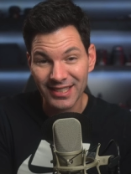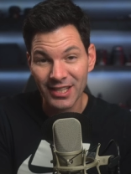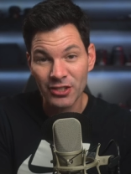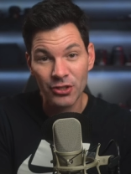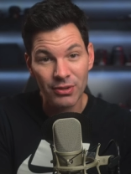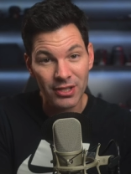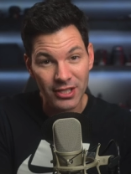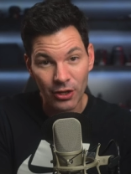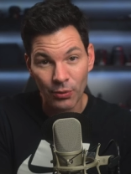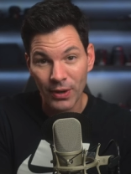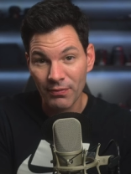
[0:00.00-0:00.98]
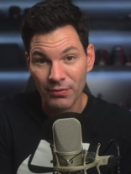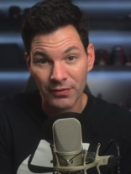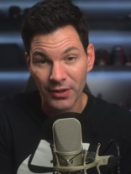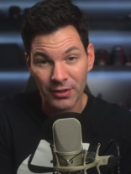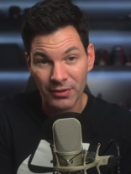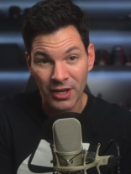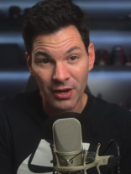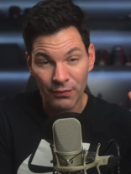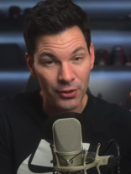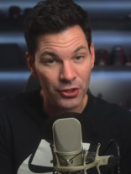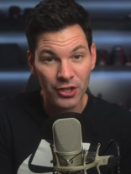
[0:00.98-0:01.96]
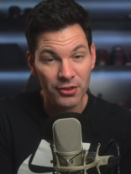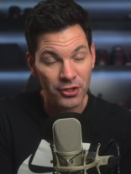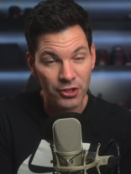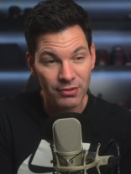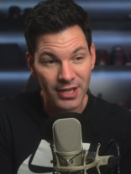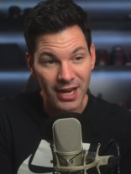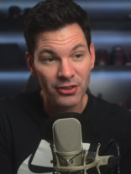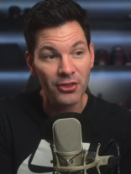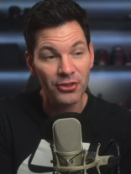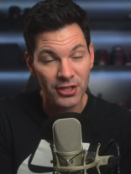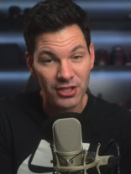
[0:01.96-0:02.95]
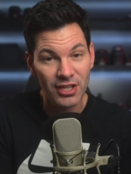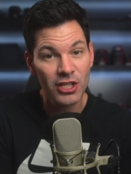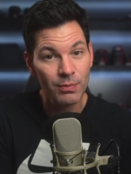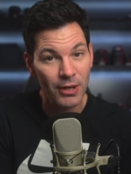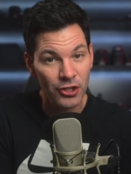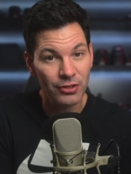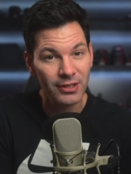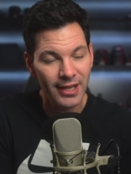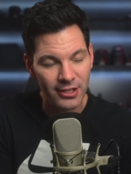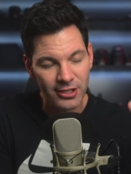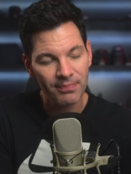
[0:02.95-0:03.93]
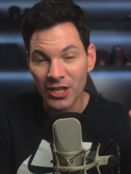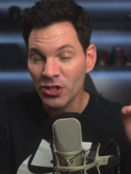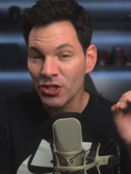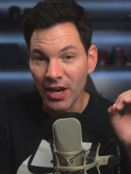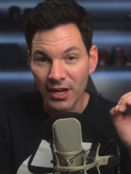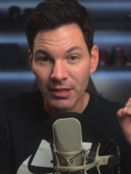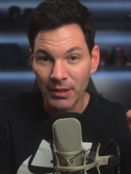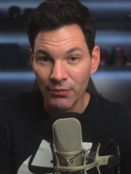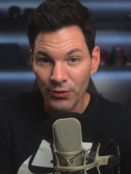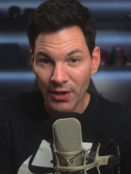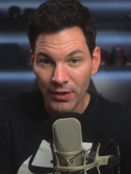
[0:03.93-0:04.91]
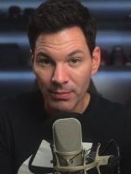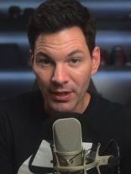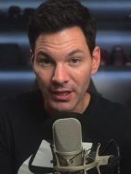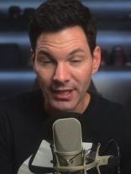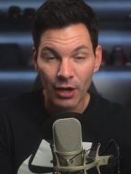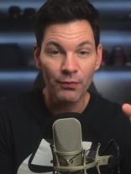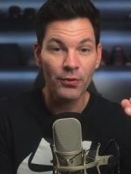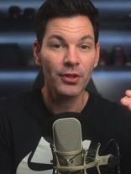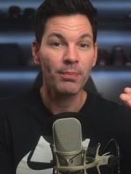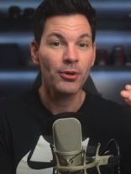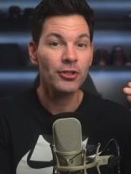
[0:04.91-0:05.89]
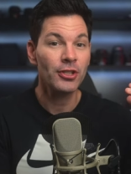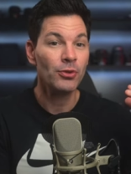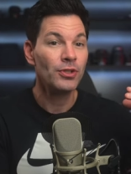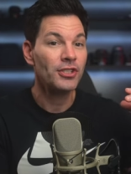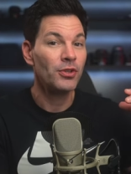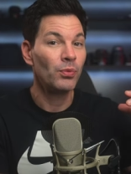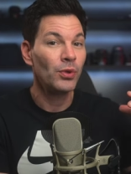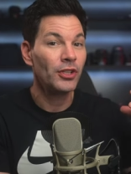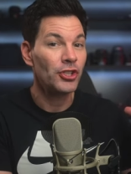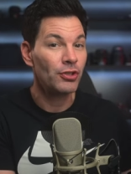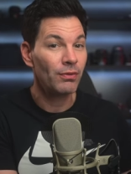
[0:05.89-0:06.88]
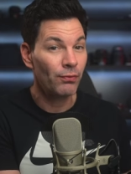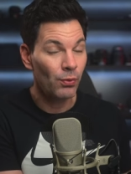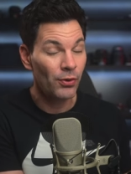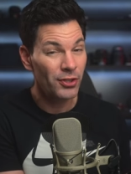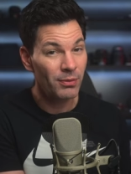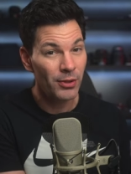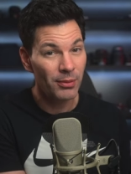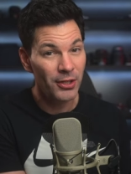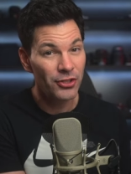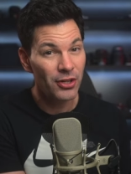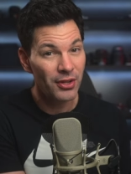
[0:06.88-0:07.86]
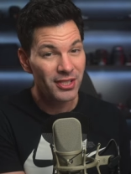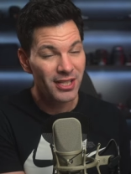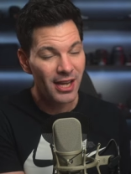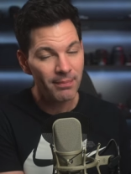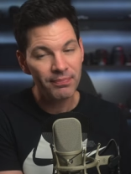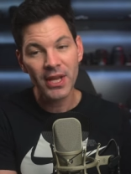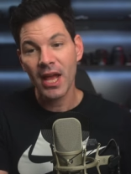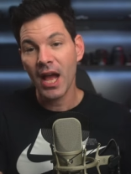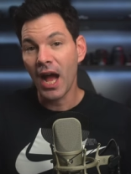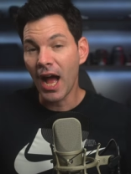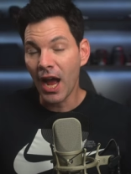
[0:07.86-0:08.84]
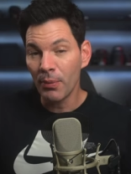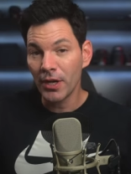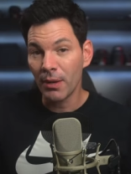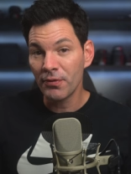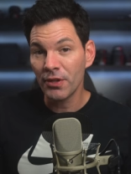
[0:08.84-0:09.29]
lens, and you can tell right from the very first shot that you take that this is a special lens. It's not going to be for everybody. Now for the person who doesn't really shoot 14 millimeters all the time, I would opt